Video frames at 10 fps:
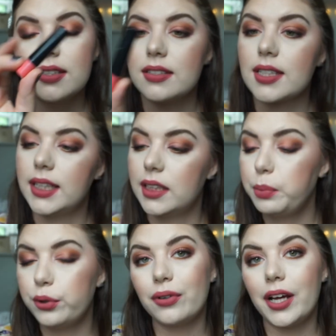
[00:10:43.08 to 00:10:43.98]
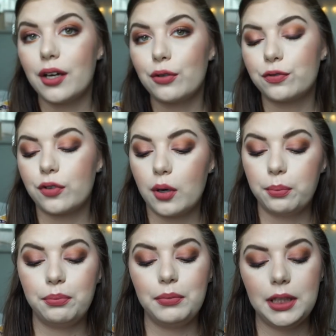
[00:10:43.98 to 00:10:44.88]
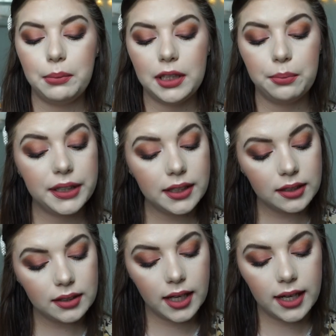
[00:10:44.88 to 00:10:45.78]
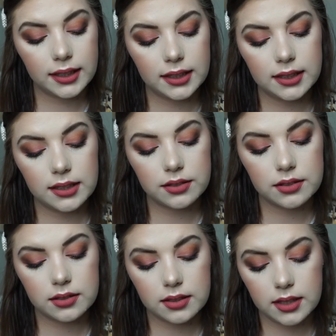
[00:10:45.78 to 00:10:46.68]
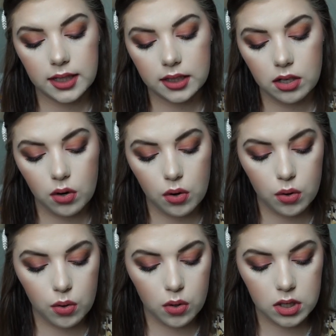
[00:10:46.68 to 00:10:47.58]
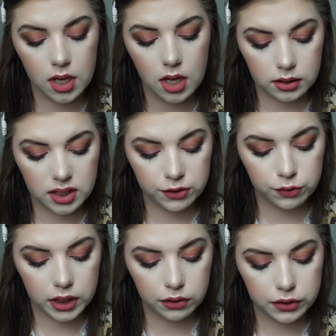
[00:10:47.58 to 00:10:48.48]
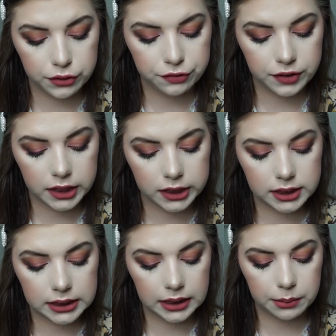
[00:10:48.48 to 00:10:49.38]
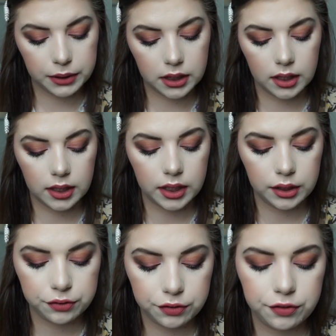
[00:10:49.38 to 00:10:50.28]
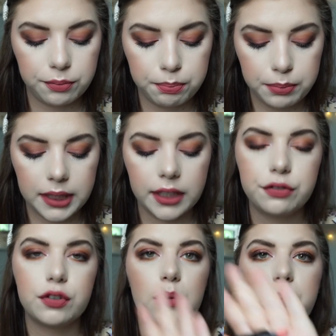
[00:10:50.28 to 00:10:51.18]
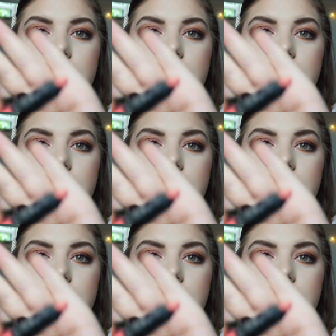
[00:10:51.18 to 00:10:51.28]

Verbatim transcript: is a lip crayon from Me Me Me and it is called the Velvet Finish Lip Color in Playful